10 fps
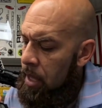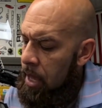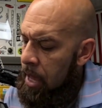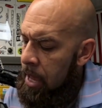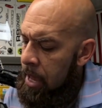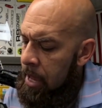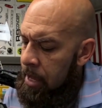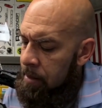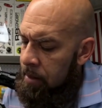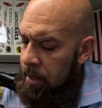
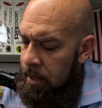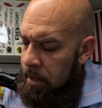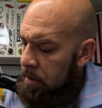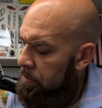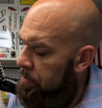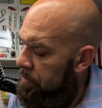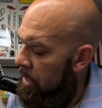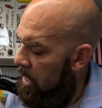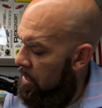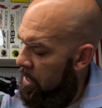and
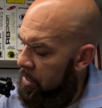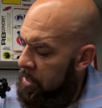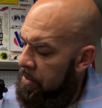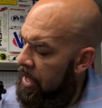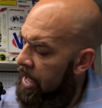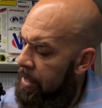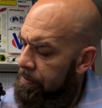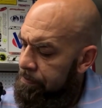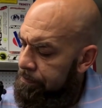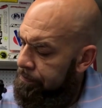yeah, other than that,
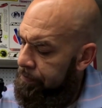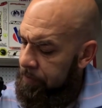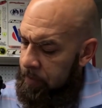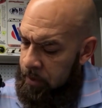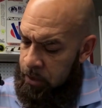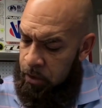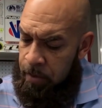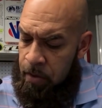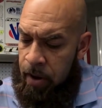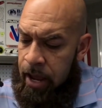she'll
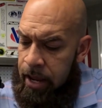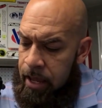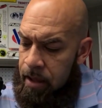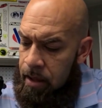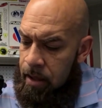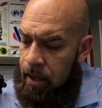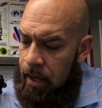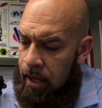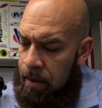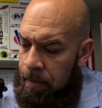be ready.
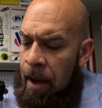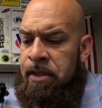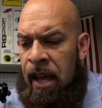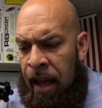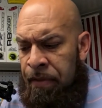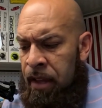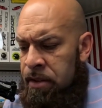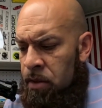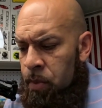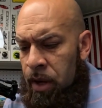Obviously I have to get
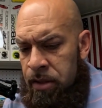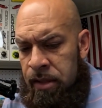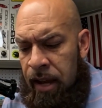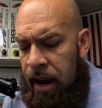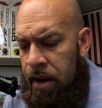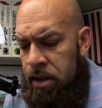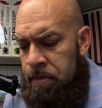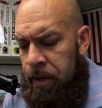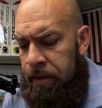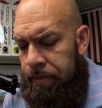some wheels and tires,
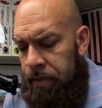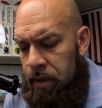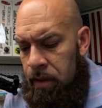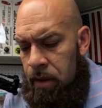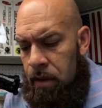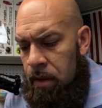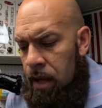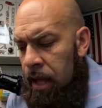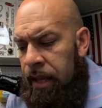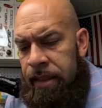but
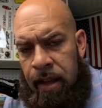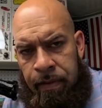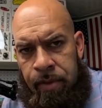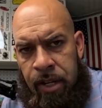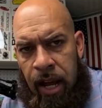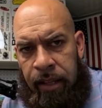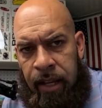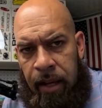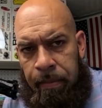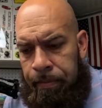I'll get that from Chad
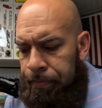Cup.